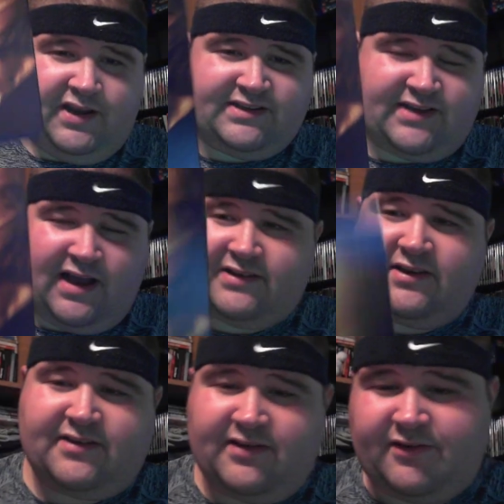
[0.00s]
Saska
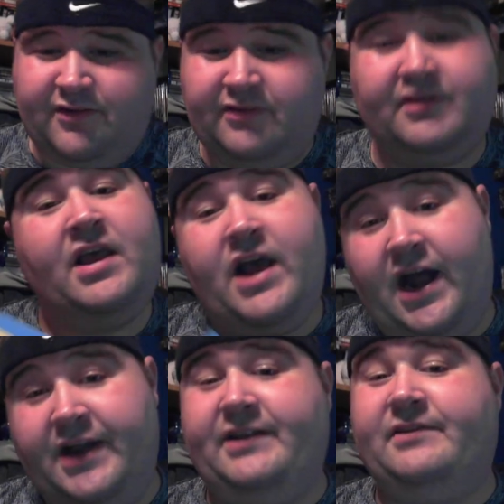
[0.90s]
sisters.
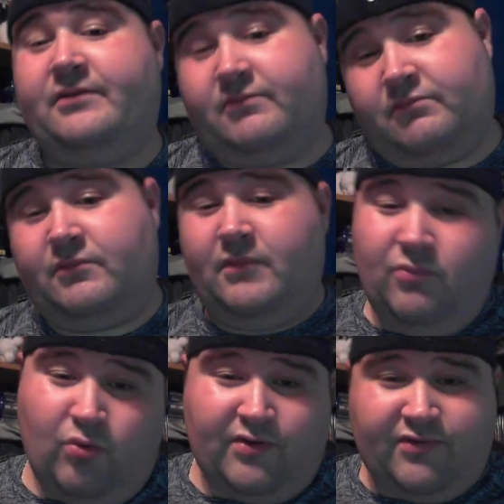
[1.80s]

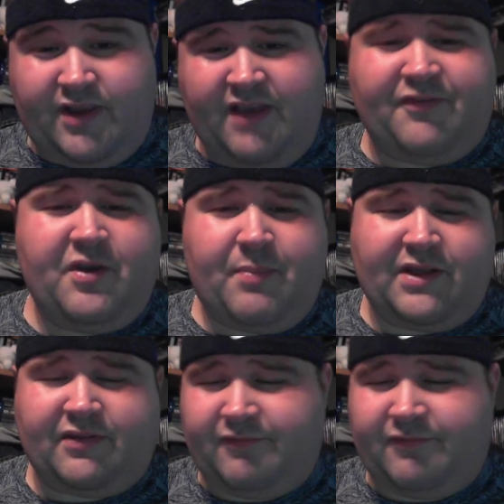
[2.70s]
Was iffy about the